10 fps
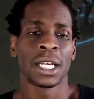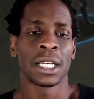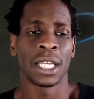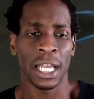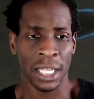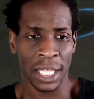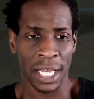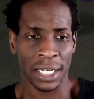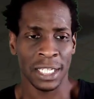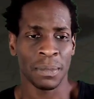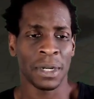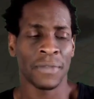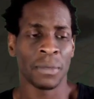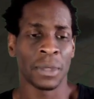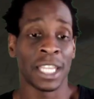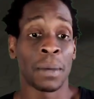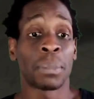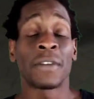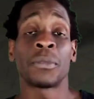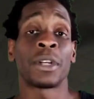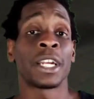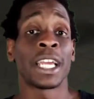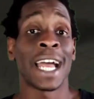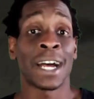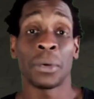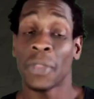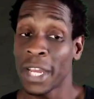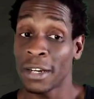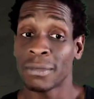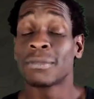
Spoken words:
getting that buff immunity out there.